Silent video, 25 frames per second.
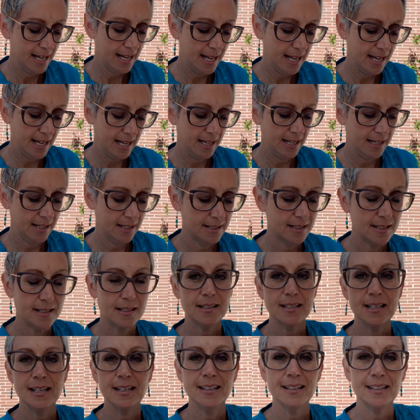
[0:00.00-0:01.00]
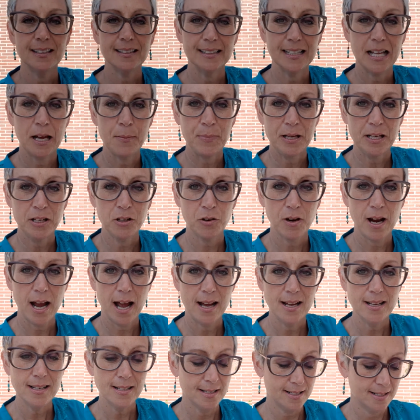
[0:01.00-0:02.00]
and
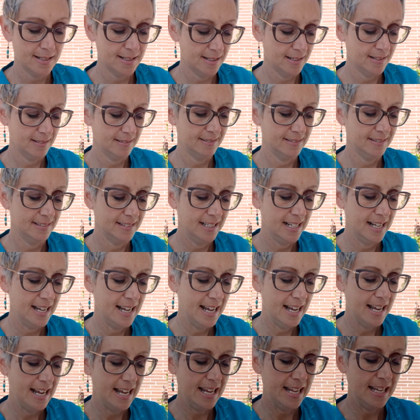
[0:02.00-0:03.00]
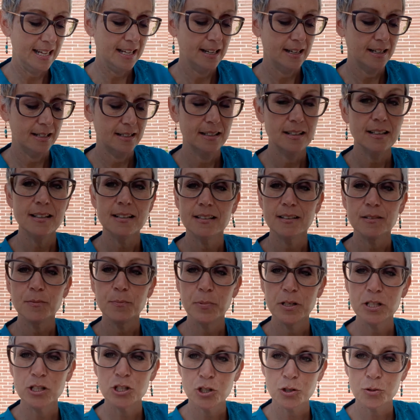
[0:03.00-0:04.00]
lemongrass and
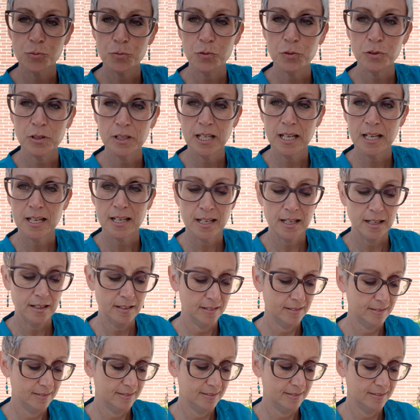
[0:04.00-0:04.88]
patchouli.